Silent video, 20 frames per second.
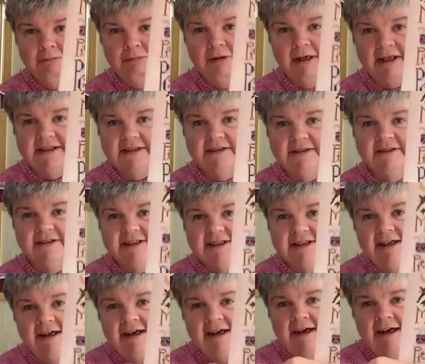present.
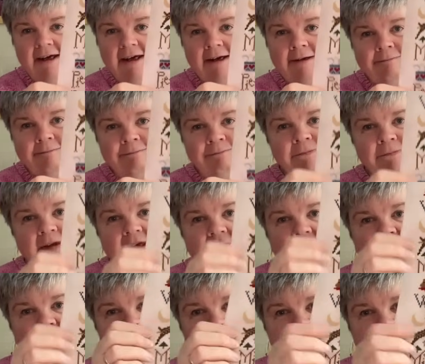
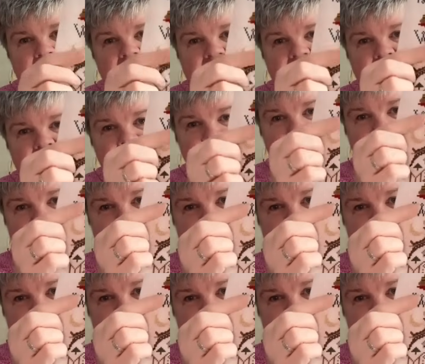And the other difference